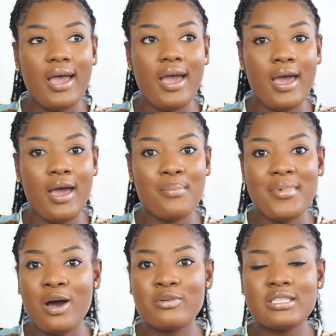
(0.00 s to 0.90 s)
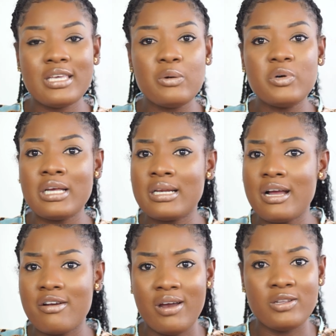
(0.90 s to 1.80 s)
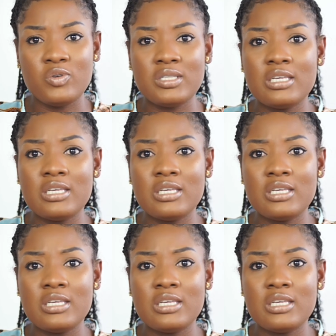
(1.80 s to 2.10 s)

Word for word: Um, I would say with undergraduate,